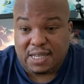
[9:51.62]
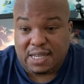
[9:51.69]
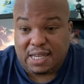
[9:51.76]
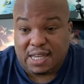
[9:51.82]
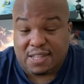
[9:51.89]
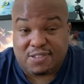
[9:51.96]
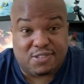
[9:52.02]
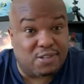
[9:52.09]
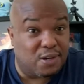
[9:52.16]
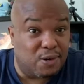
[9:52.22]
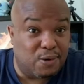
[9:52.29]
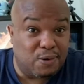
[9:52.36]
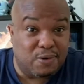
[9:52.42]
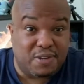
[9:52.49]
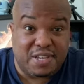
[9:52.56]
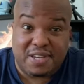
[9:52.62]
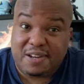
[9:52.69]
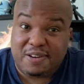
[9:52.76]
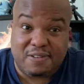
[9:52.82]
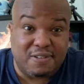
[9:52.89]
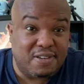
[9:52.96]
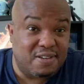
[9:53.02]
And so,
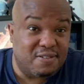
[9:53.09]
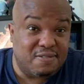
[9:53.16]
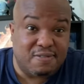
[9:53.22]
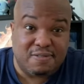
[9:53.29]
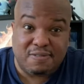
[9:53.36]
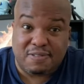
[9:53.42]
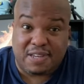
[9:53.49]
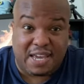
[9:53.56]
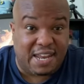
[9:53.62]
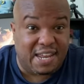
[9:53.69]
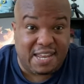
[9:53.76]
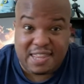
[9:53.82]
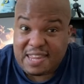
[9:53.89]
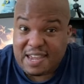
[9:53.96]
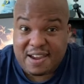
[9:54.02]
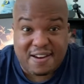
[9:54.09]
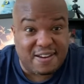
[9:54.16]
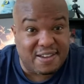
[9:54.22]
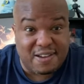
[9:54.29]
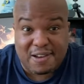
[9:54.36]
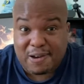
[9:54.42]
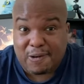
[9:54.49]
you get in there
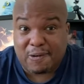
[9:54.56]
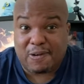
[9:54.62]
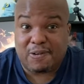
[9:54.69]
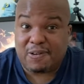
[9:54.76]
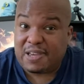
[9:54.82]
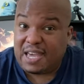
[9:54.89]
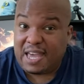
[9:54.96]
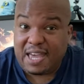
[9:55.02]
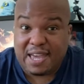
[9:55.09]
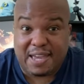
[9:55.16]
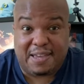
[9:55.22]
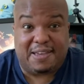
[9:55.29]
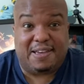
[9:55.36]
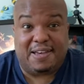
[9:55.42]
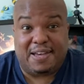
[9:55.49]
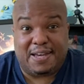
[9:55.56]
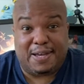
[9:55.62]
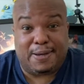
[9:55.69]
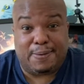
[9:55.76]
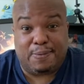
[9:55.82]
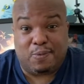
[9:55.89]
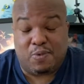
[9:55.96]
and you go, okay,
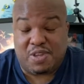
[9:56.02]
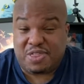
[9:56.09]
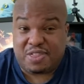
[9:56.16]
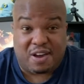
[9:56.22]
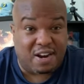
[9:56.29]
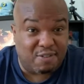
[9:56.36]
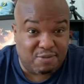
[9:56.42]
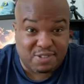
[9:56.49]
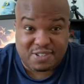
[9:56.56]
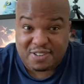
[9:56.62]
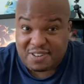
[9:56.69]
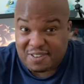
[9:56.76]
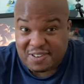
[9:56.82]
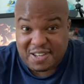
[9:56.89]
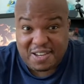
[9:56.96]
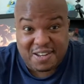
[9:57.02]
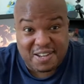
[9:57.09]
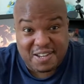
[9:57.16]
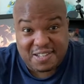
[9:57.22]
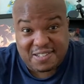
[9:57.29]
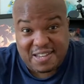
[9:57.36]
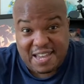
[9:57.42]
we thought it was only going
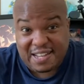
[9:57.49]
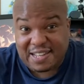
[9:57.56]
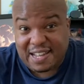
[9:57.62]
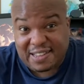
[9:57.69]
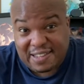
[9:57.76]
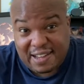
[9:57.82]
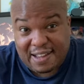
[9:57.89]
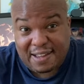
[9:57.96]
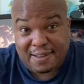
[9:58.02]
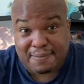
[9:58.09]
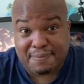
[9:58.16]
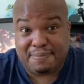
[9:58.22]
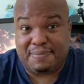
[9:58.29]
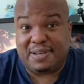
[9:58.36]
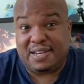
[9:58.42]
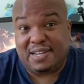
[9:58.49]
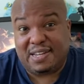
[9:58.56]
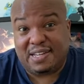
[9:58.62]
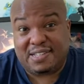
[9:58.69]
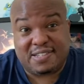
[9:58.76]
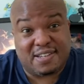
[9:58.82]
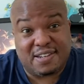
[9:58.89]
to take that time, but
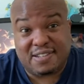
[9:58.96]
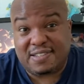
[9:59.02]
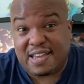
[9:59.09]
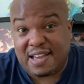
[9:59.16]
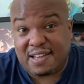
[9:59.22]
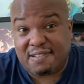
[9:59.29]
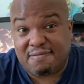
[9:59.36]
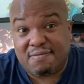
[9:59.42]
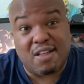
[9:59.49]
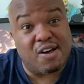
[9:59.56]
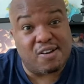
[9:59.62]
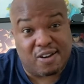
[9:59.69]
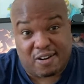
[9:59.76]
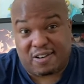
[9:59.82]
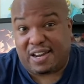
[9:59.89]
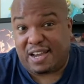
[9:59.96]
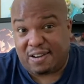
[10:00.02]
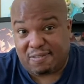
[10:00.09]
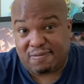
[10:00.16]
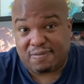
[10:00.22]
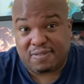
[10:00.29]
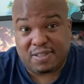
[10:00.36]
it's going to take longer
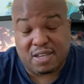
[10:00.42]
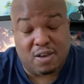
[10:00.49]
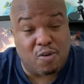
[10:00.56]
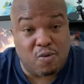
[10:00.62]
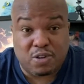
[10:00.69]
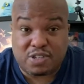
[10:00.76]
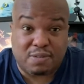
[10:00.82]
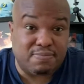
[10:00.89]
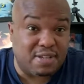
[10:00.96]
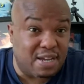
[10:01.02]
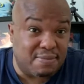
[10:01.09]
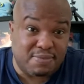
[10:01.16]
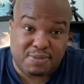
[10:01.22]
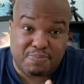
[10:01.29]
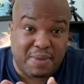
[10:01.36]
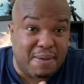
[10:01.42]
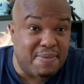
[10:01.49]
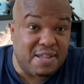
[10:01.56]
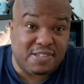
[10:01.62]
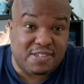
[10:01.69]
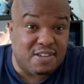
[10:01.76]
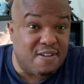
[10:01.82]
now. Or sometimes maybe
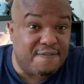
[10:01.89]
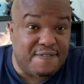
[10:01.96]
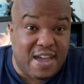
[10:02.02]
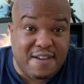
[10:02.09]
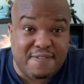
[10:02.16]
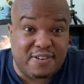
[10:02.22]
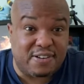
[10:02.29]
it's in your favor.